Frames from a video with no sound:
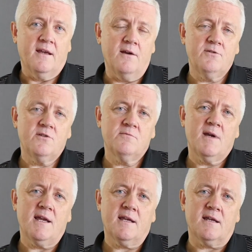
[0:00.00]
How do you
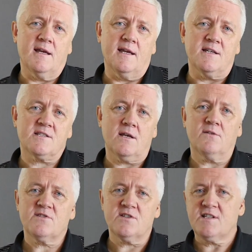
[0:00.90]
make a
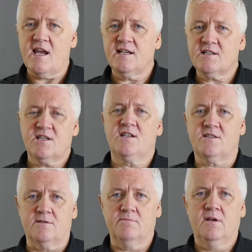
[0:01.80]
self-sustaining
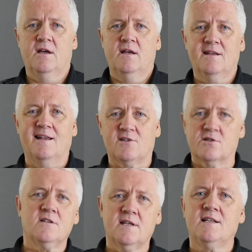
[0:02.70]
system that
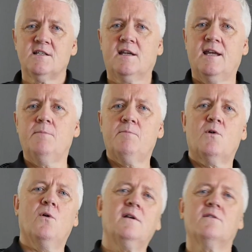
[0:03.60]
doesn't need to keep
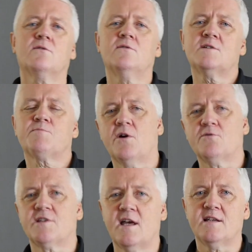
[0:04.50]
going through this
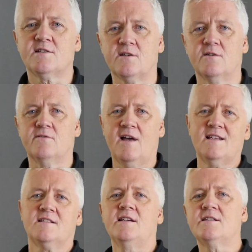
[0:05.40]
process of
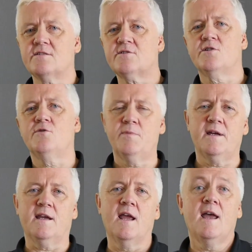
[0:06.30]
as is and to
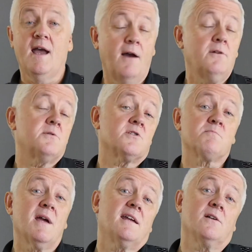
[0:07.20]
be? How do we
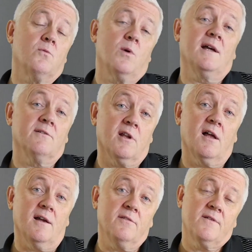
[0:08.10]
just make it a way of
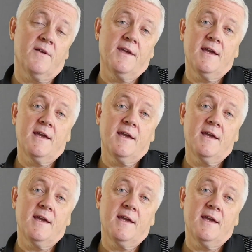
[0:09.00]
life?